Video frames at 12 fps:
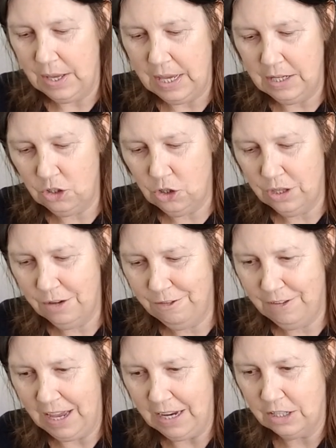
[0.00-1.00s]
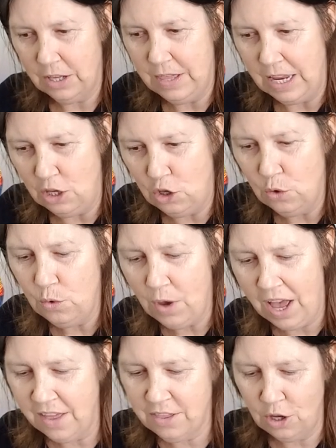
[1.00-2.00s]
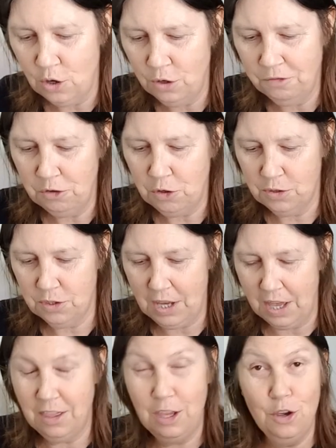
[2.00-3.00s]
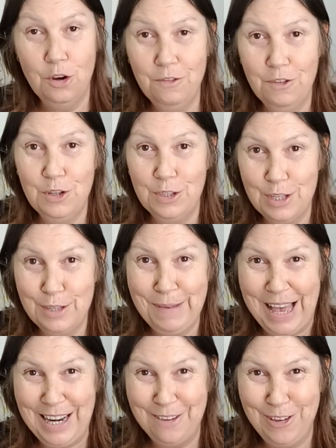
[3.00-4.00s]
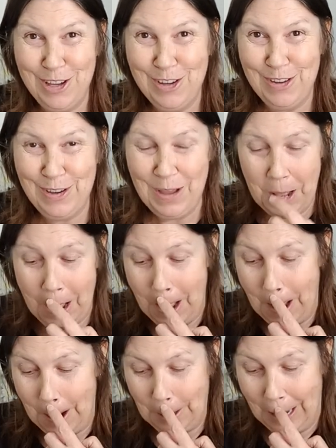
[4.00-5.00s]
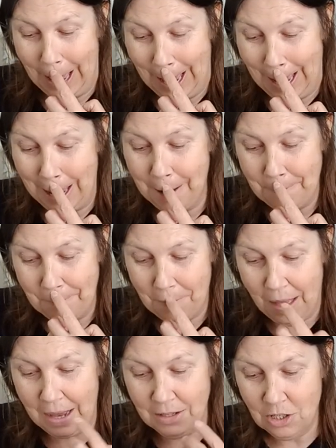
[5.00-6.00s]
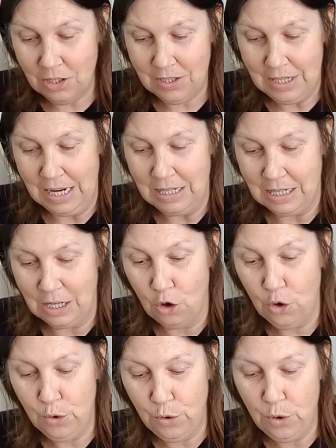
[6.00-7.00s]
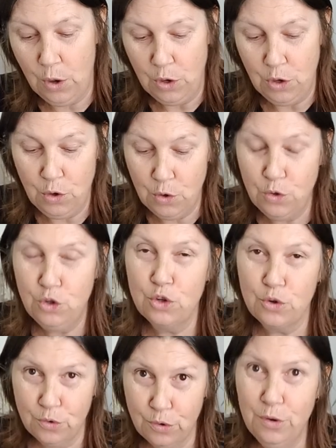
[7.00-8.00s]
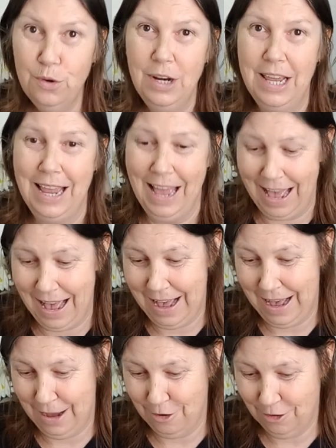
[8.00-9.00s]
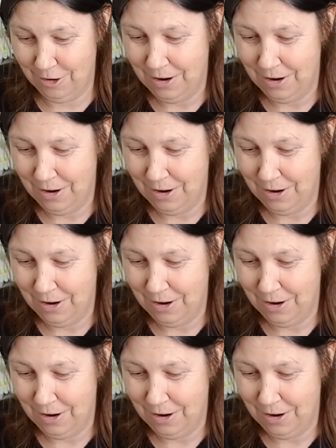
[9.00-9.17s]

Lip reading: into the fact that you are the universe and the universe is part of you, okay? Understanding who you truly are.